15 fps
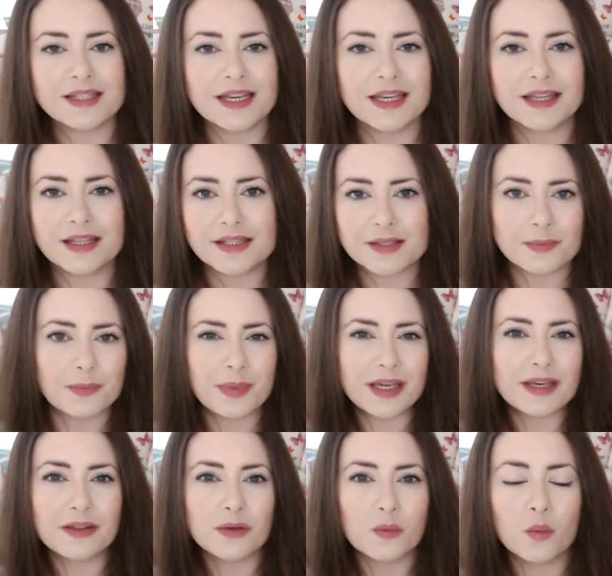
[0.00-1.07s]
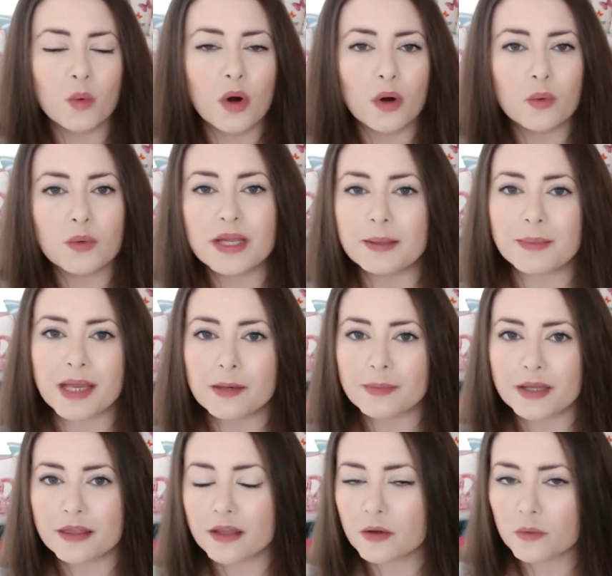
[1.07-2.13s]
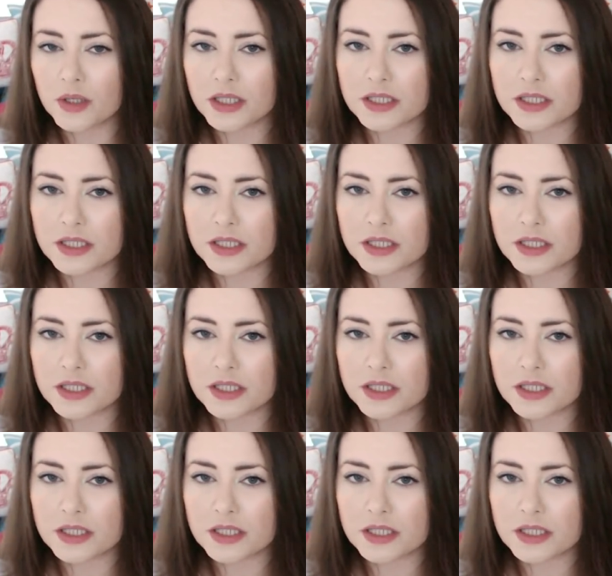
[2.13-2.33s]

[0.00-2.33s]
thing that's bigger than what we maybe think we